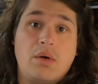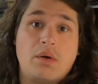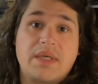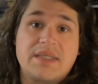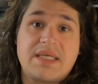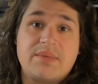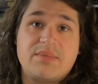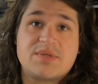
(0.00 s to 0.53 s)
All
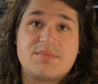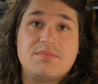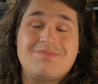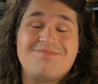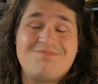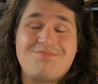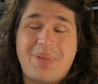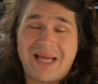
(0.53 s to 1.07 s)
right, team is
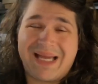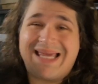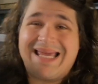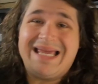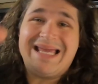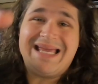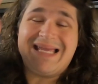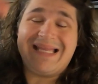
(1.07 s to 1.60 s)
back
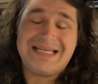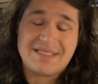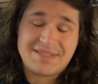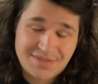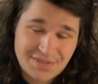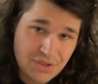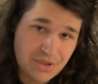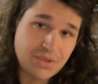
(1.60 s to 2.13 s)
here. It
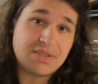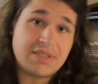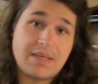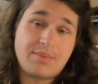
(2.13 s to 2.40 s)
is Tuesday